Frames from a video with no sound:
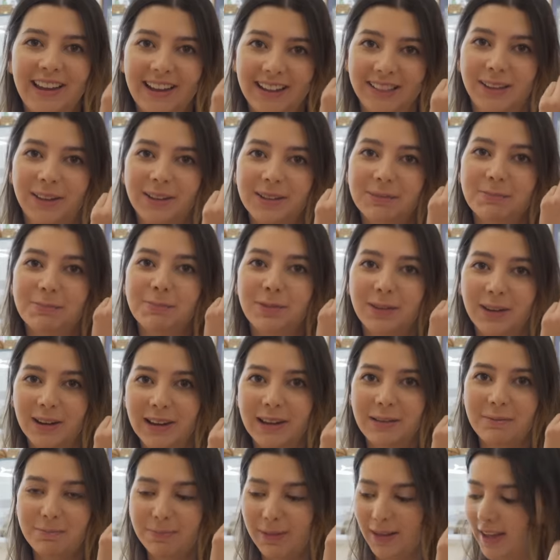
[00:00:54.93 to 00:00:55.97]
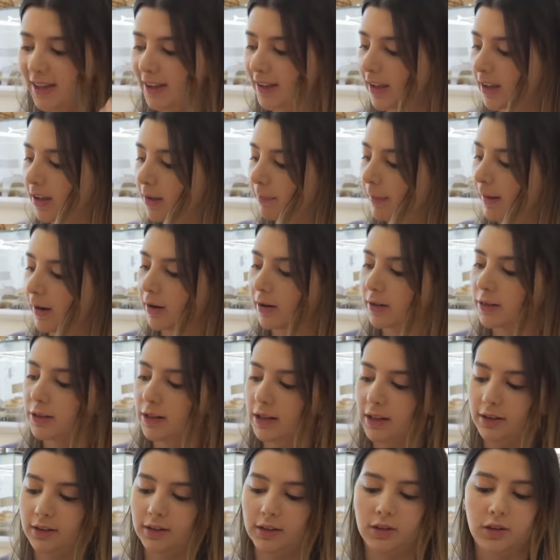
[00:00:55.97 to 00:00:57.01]
it looks pretty big in
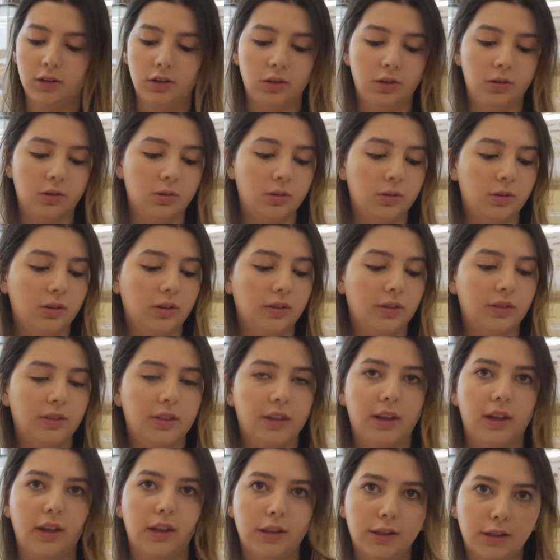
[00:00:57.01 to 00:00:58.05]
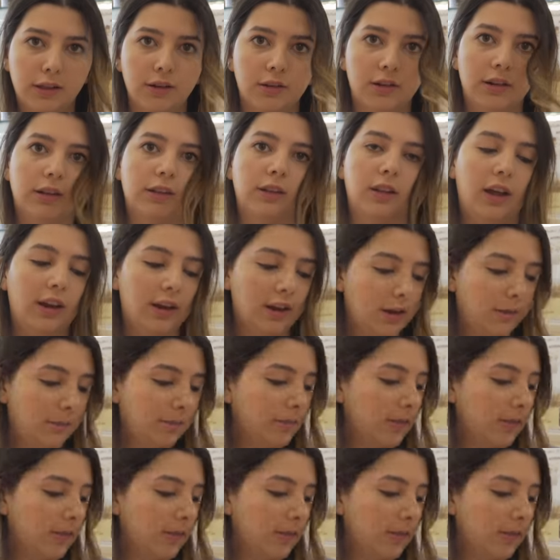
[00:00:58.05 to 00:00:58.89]
comparison to the series lineup.